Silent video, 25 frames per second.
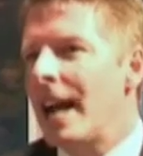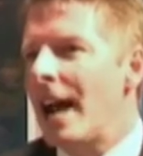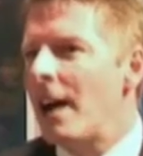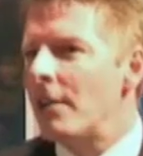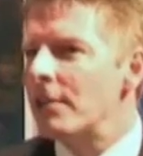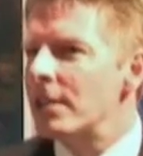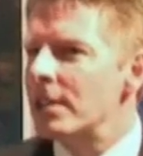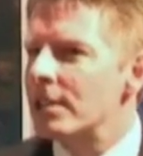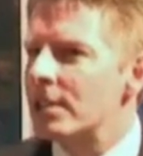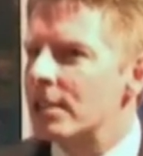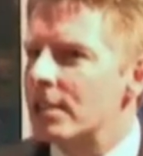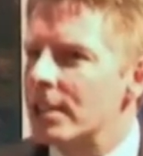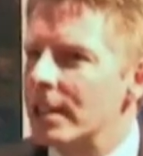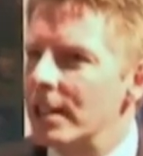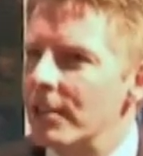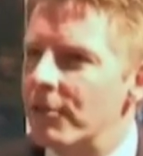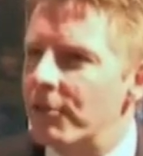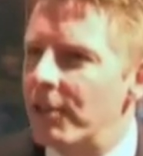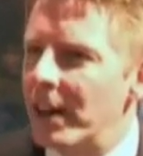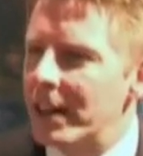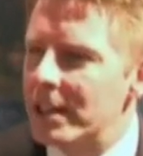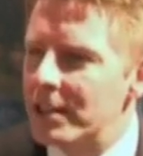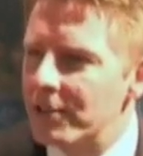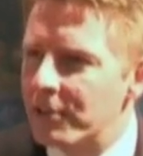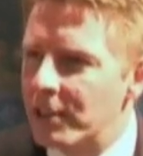And how does
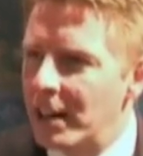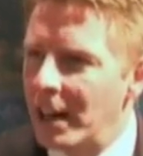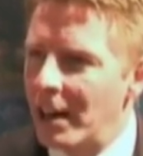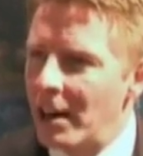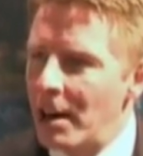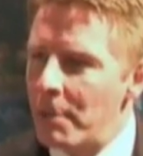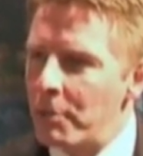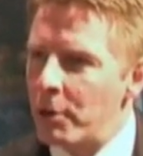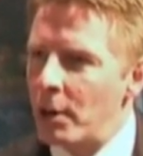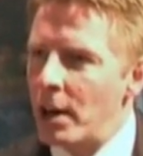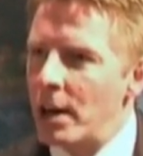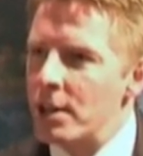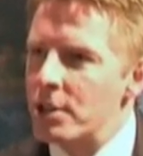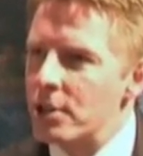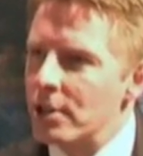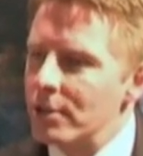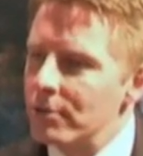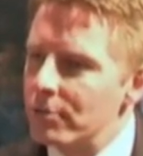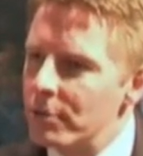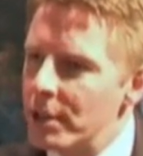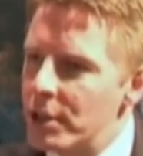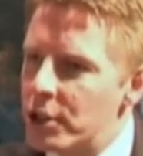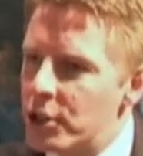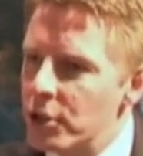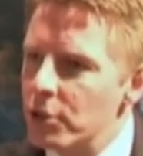effective
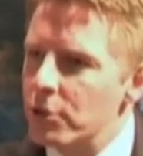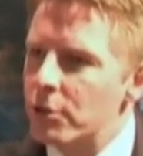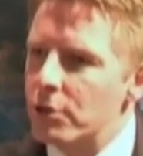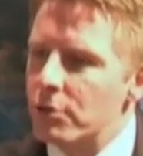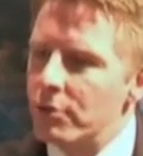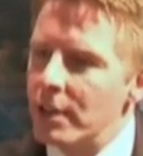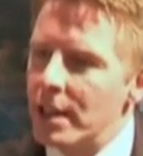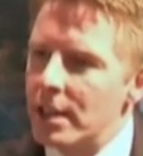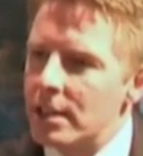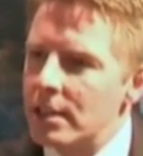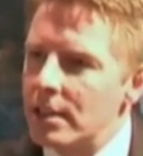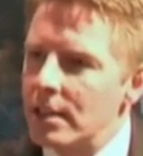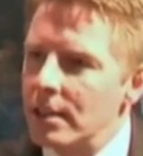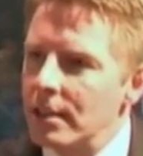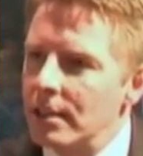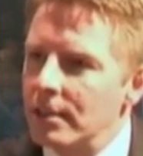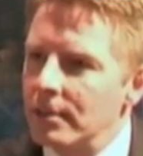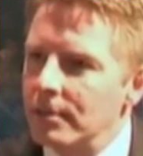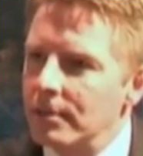collaboration reduce risk?